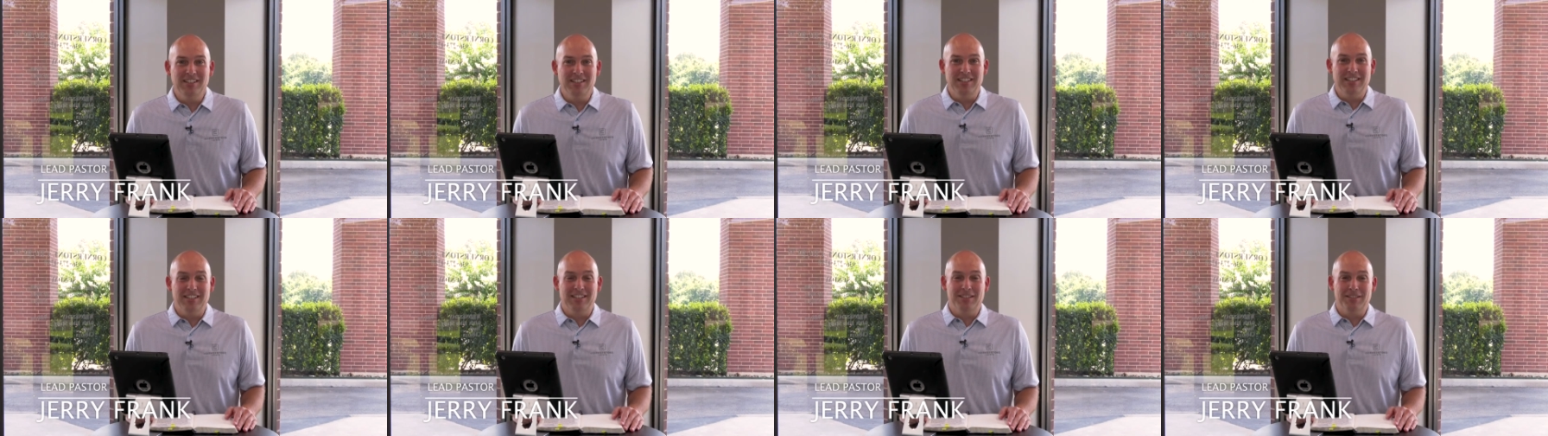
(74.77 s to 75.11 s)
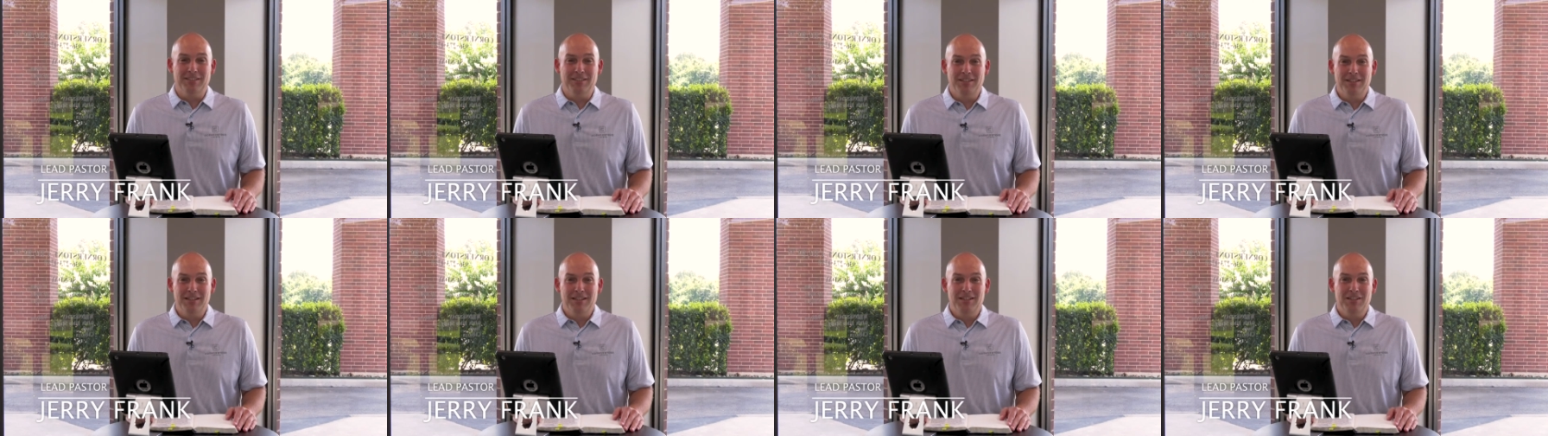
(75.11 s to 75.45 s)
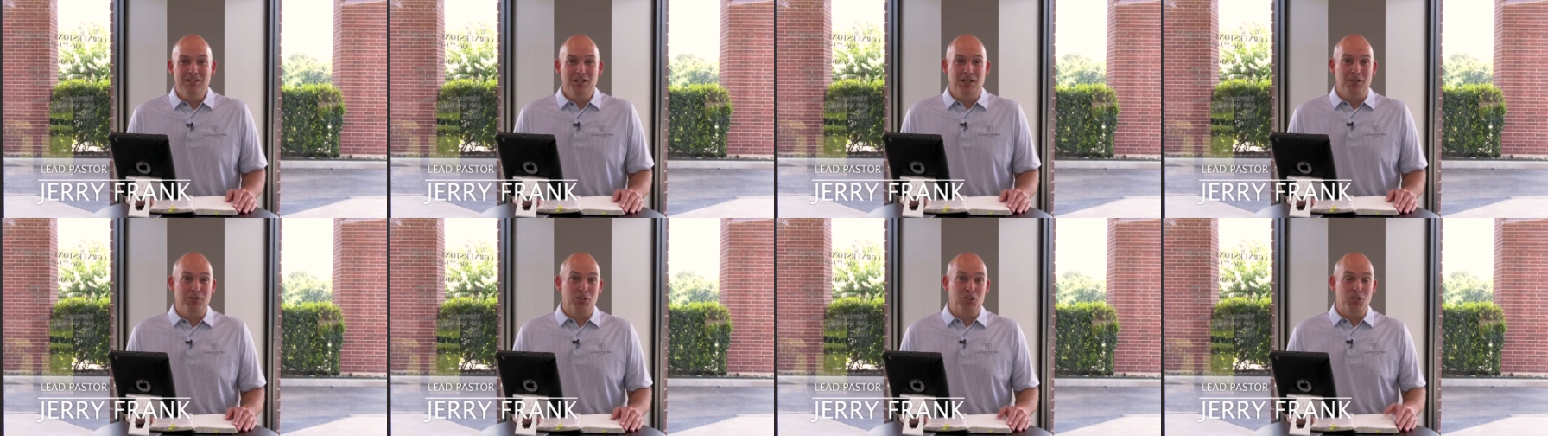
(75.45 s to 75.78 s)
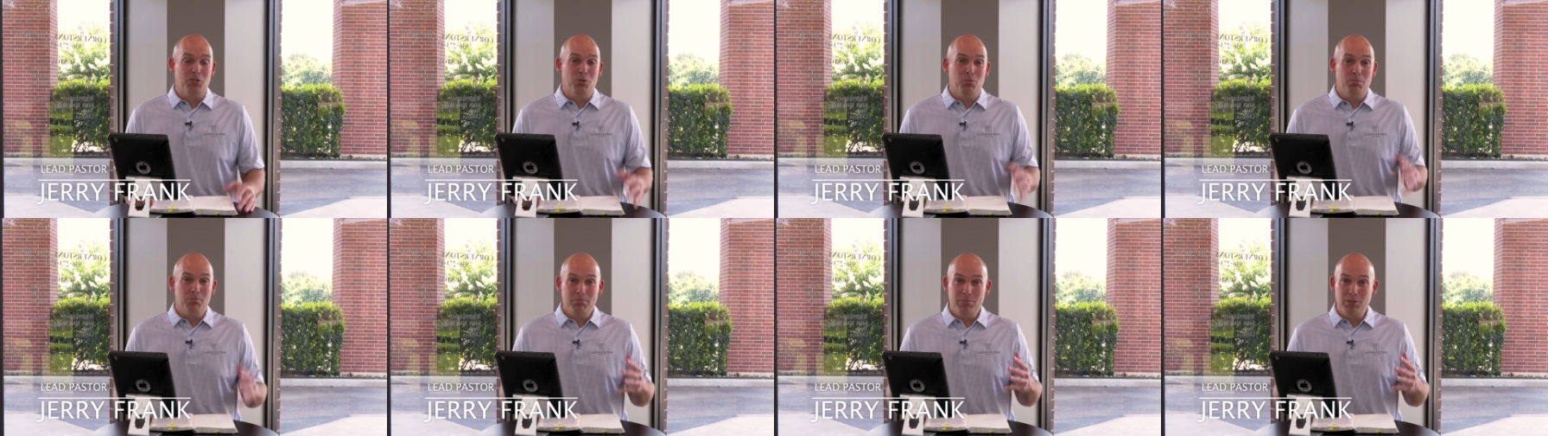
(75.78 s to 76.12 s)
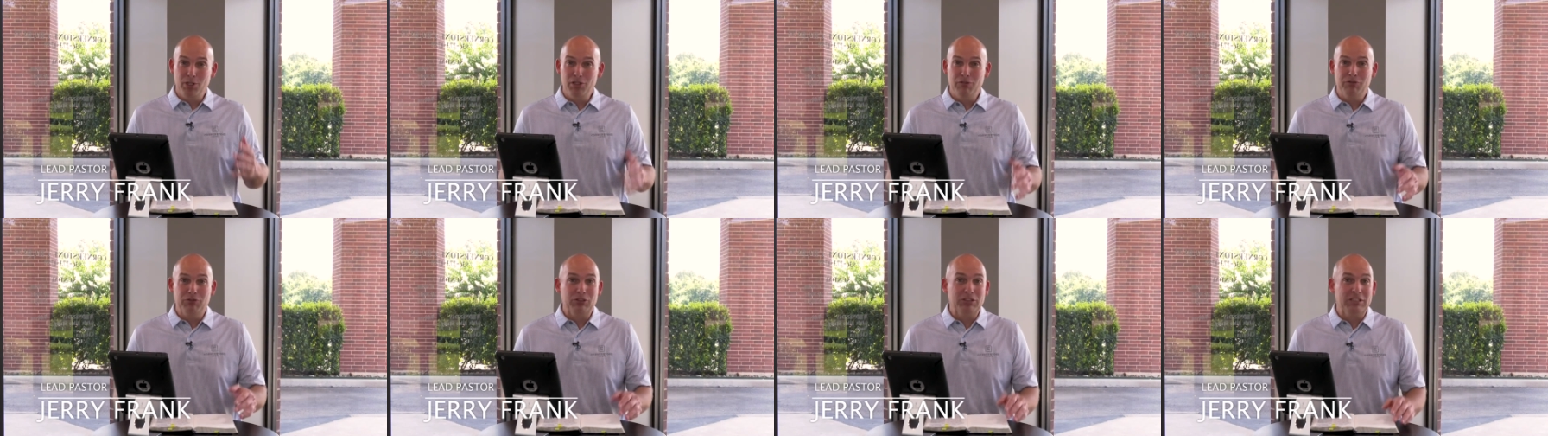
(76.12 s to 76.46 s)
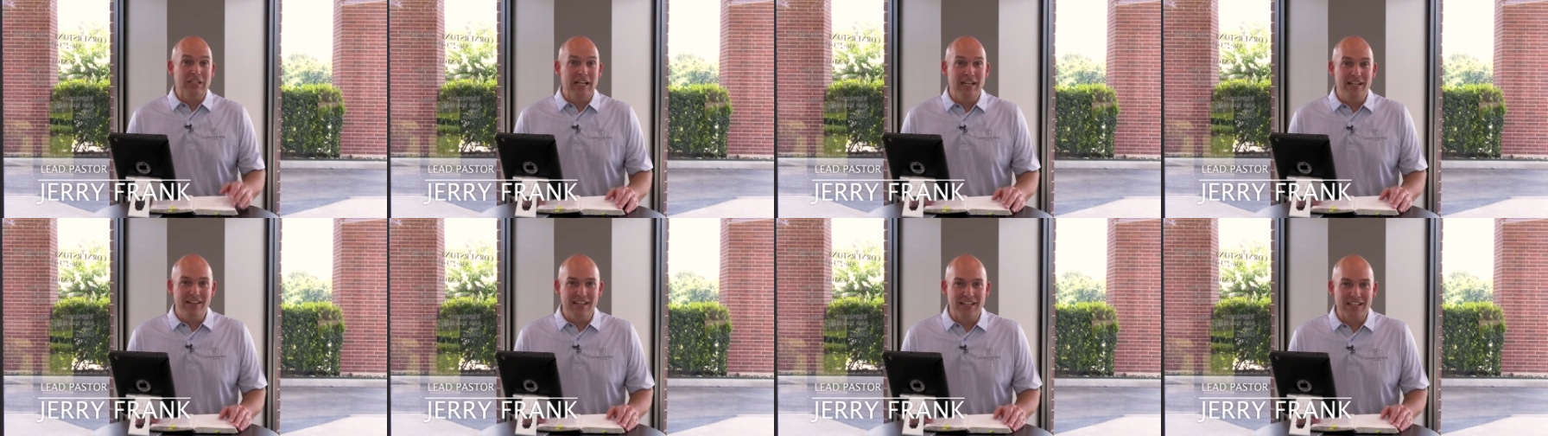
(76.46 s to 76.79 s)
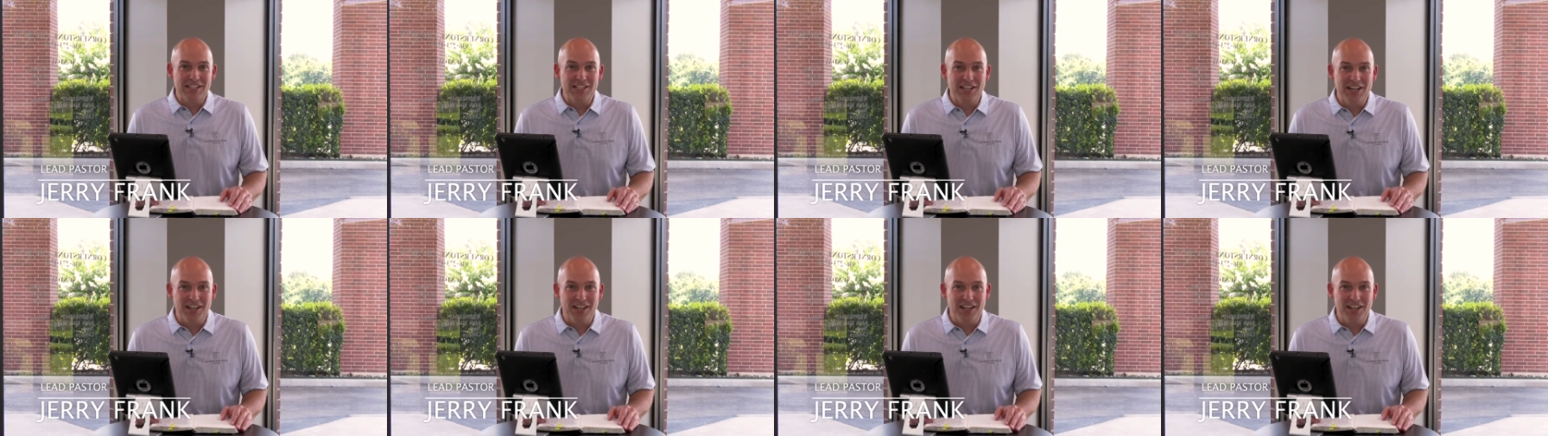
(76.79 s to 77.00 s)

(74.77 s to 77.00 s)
uh, on this beautiful day that